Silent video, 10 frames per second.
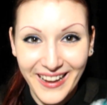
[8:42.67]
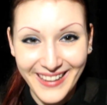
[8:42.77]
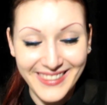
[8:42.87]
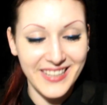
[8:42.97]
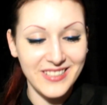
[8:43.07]

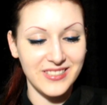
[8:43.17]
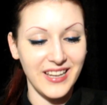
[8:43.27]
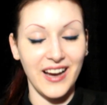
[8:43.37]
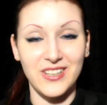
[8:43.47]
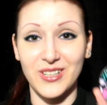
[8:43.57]
and this
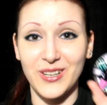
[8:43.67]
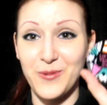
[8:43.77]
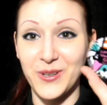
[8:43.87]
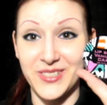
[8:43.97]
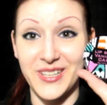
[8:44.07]
actually
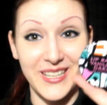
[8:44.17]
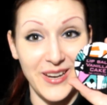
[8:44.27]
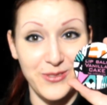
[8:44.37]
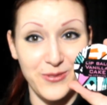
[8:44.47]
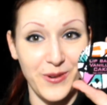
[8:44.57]
was a
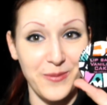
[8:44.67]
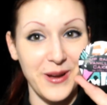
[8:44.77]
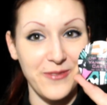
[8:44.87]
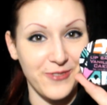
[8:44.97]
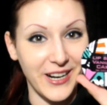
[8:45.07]
gift from
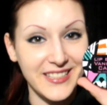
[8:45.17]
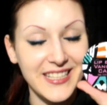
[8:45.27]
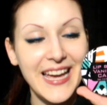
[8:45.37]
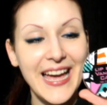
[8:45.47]
my friend.